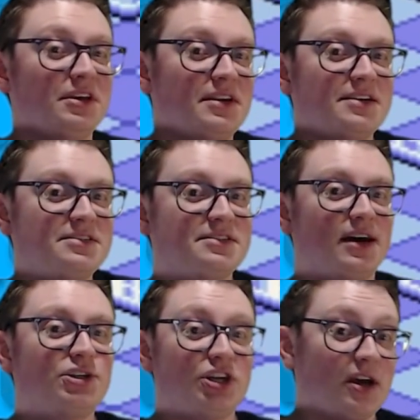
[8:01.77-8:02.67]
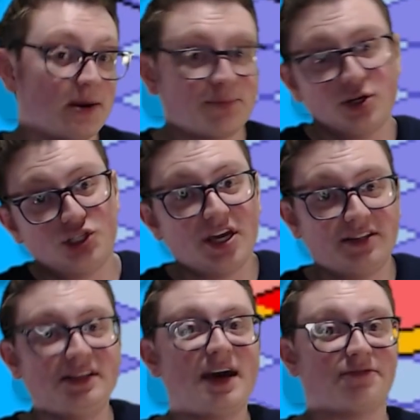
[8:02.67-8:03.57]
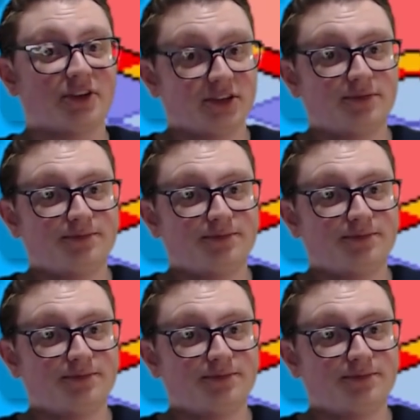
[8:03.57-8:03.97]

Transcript: nice touch and I appreciate the effort.